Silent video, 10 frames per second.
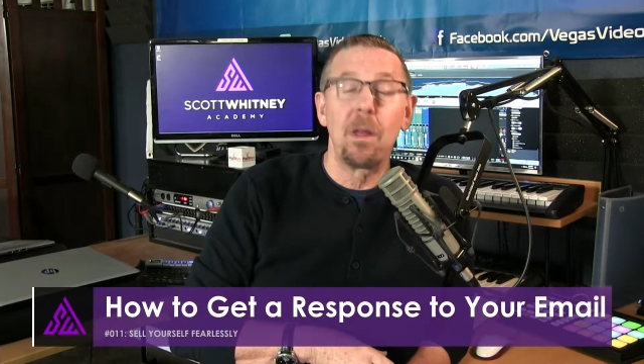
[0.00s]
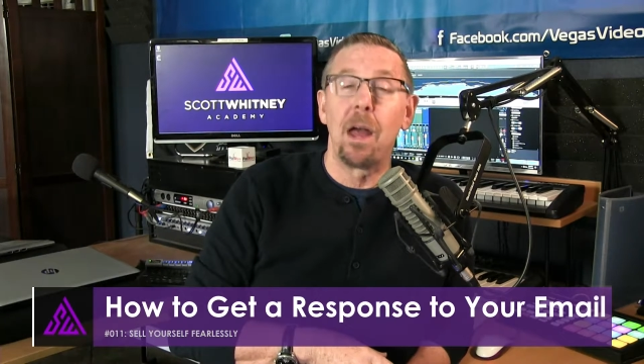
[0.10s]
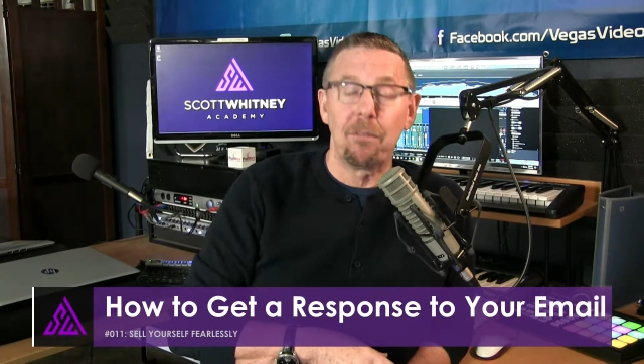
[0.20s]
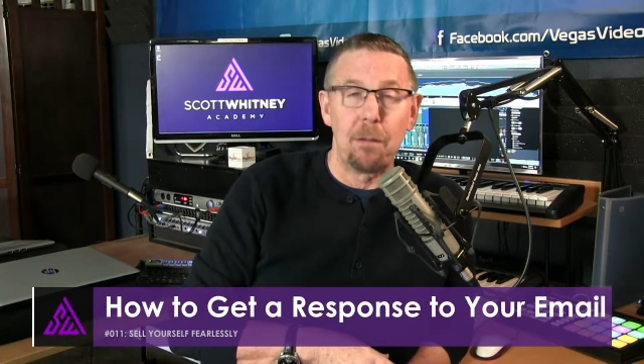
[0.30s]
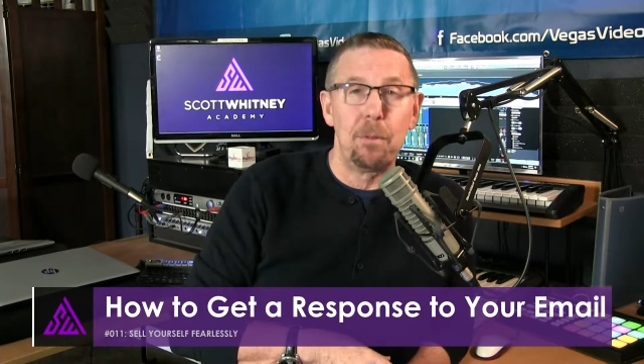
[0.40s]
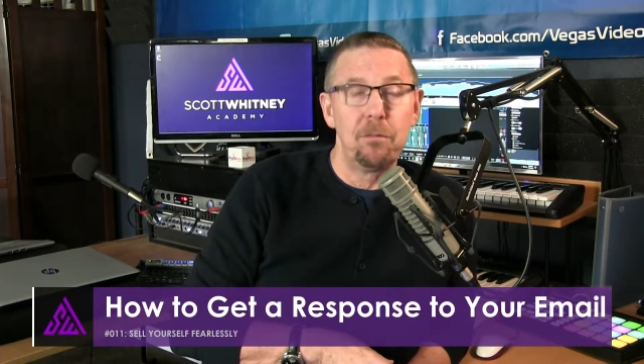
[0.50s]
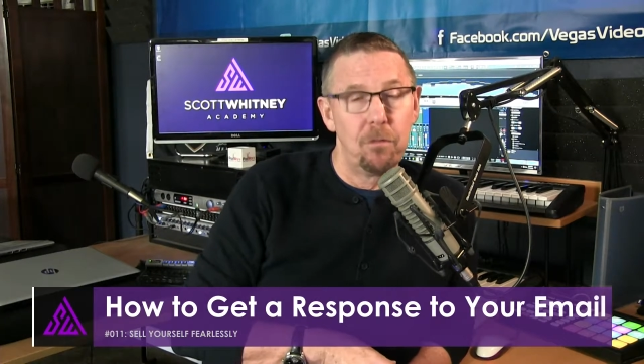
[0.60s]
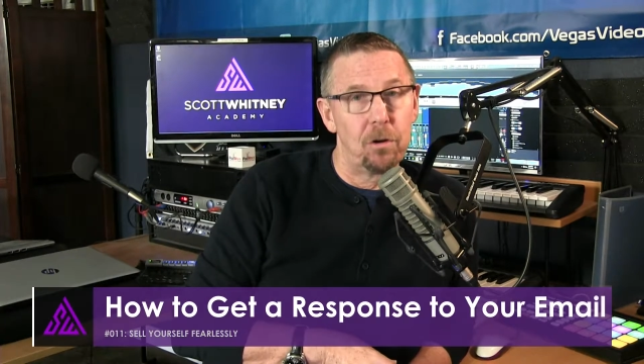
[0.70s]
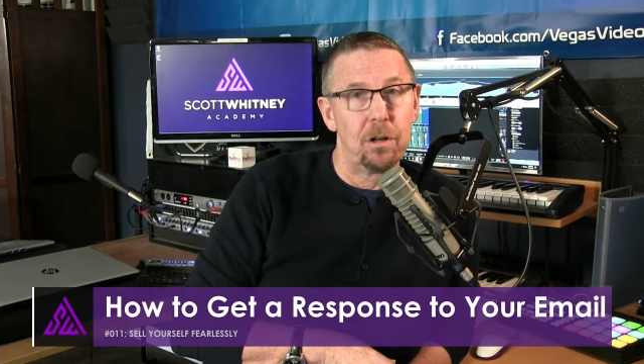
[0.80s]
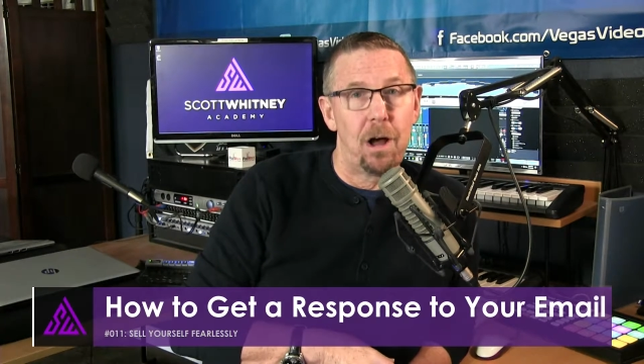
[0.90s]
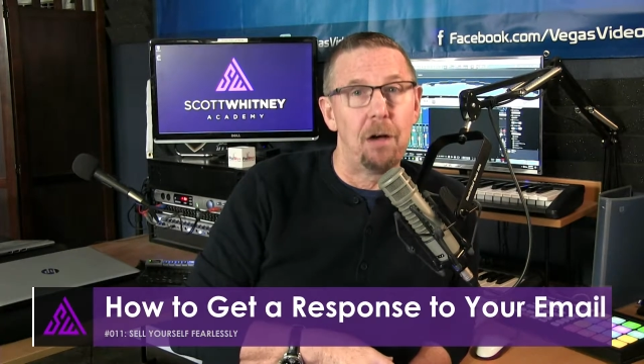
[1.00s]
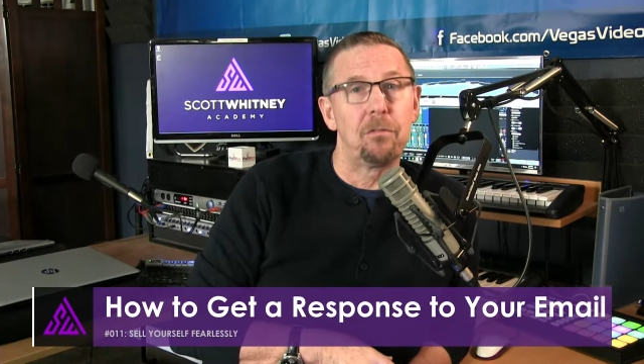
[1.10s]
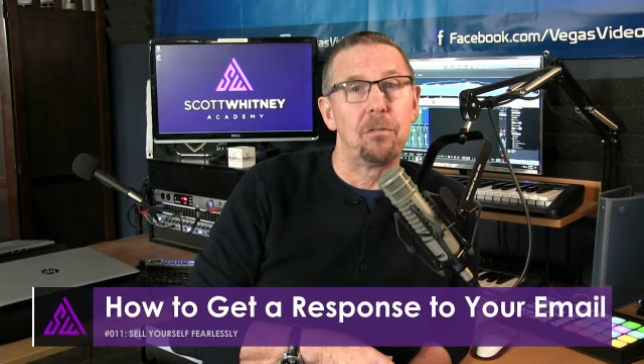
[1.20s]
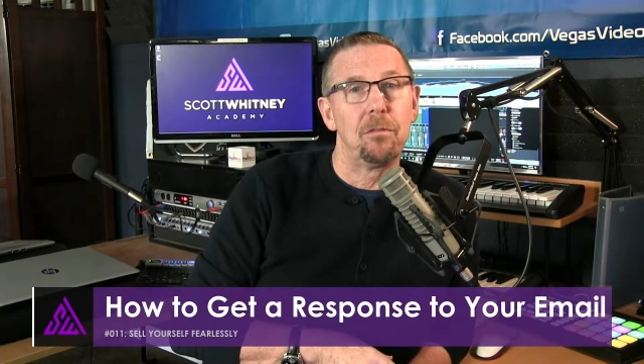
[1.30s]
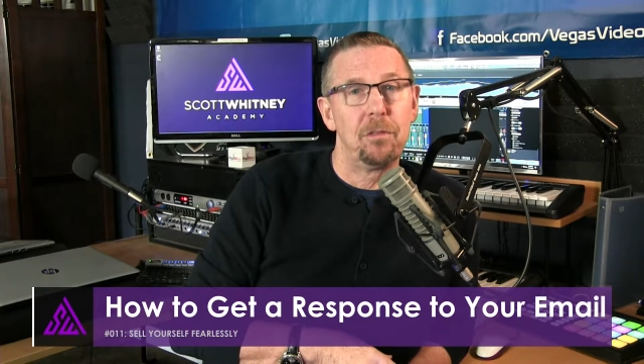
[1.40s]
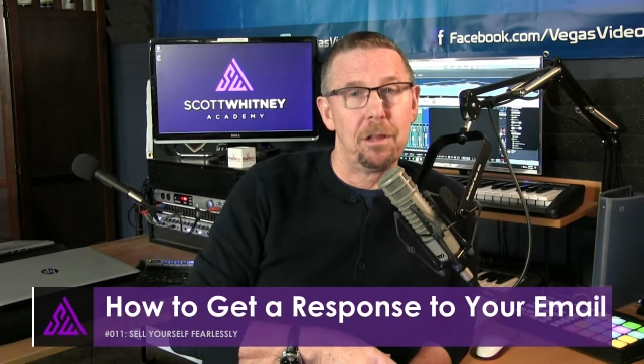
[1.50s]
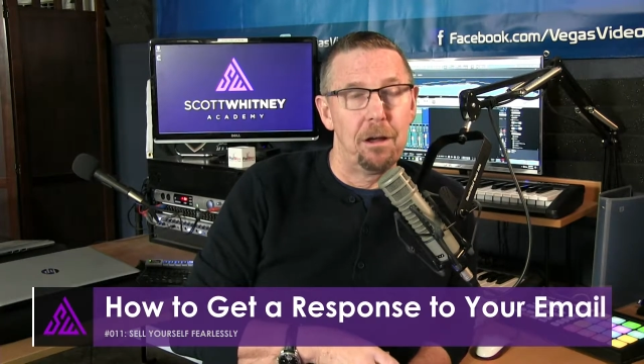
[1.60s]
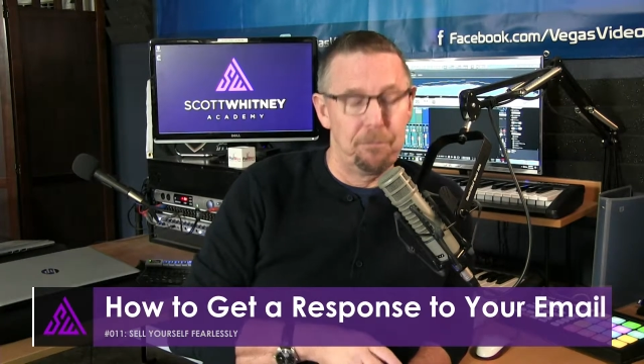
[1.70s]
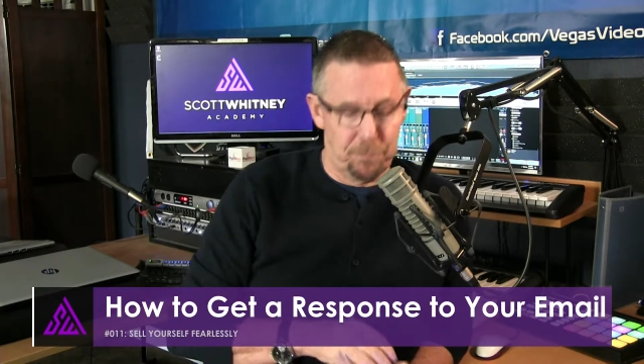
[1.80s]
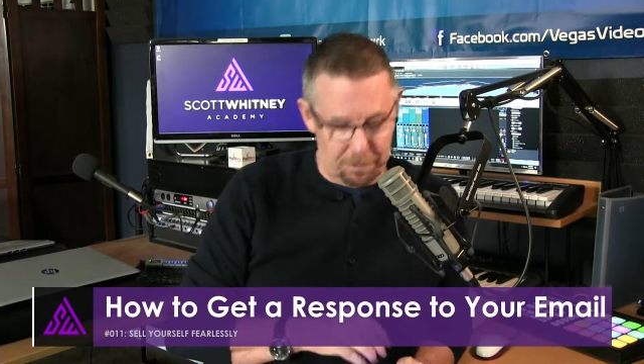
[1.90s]
have I been voted off the
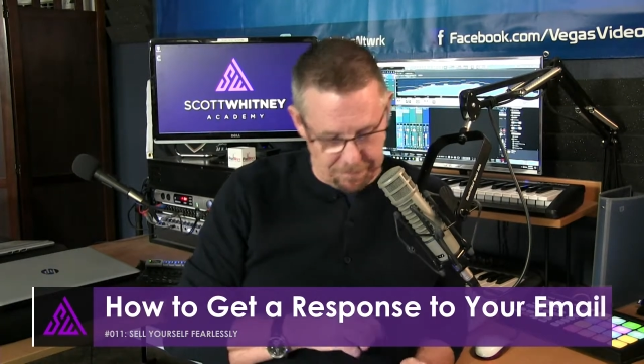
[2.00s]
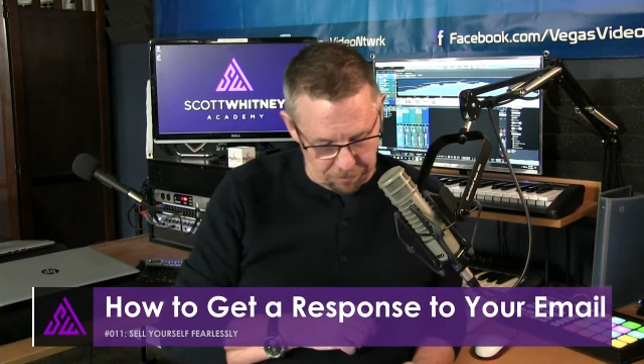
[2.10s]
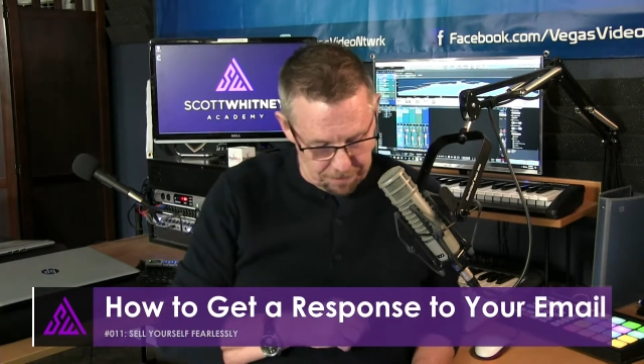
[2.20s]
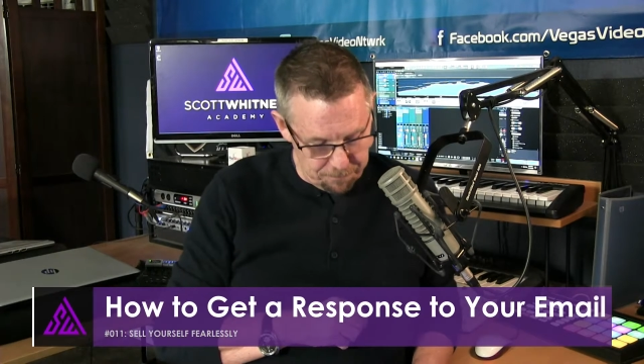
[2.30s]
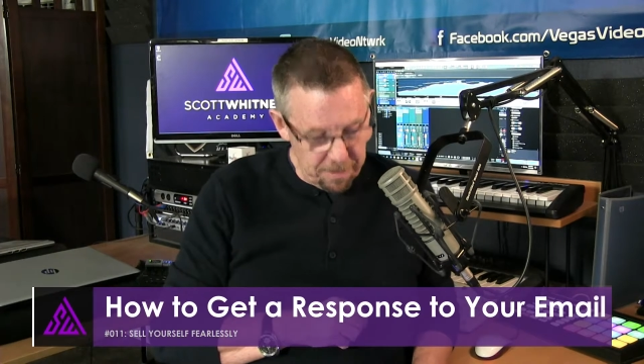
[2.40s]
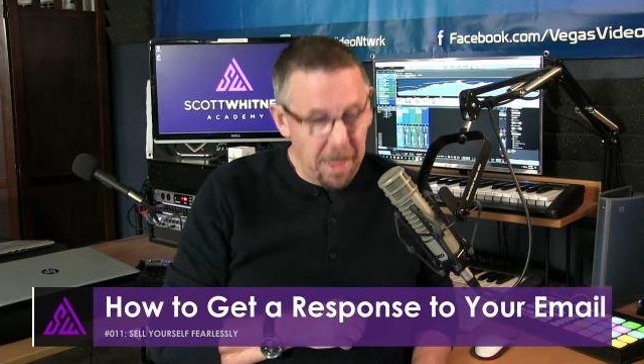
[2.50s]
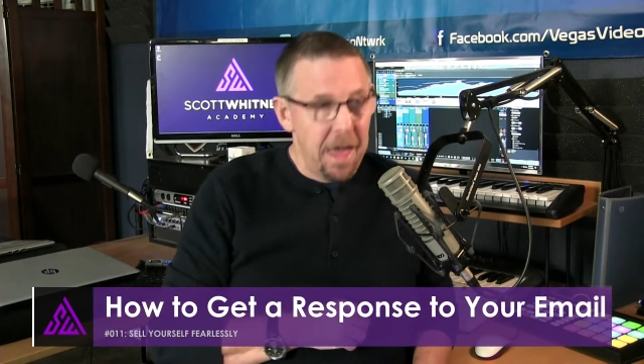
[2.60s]
island? All right, that's it.